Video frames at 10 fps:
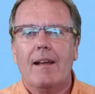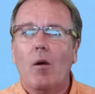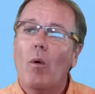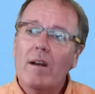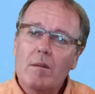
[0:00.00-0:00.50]

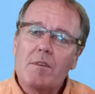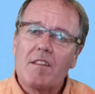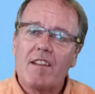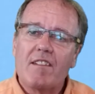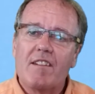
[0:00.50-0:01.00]
Welcome to
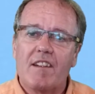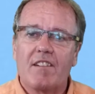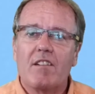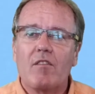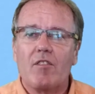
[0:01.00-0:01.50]
this
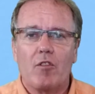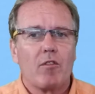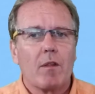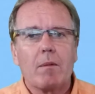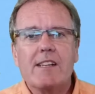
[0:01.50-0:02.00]
edition of View from
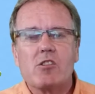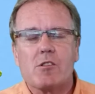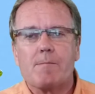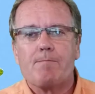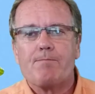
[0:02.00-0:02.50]
the
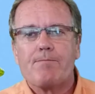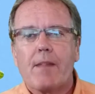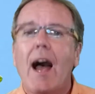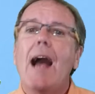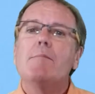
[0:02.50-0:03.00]
Bleachers.
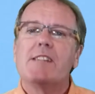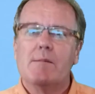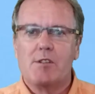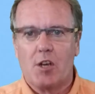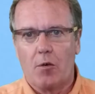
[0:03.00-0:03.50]
I'm
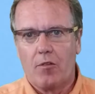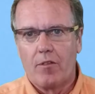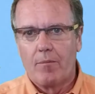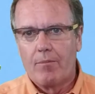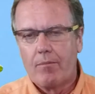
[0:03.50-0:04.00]
Tim Jones.
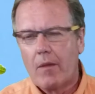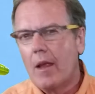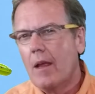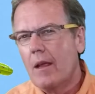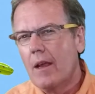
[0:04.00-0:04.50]

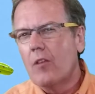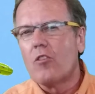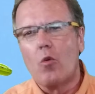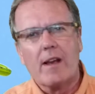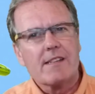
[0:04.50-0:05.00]
Here's a
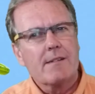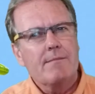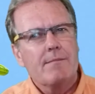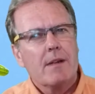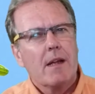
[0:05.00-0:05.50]
question.
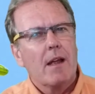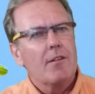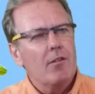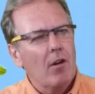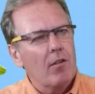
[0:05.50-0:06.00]
Do
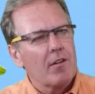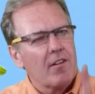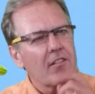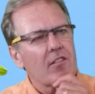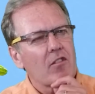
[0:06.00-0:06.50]
you know the
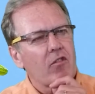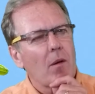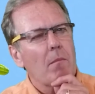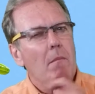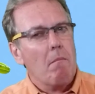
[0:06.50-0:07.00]
distance
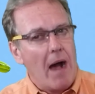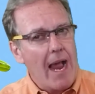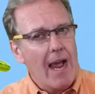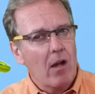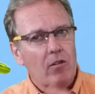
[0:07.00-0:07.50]
from my
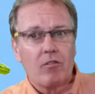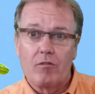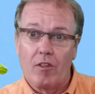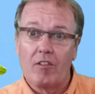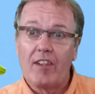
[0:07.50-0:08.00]
house
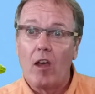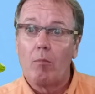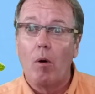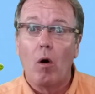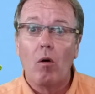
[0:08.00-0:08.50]
to the South
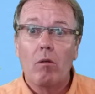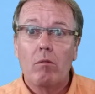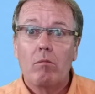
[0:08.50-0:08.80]
Pole?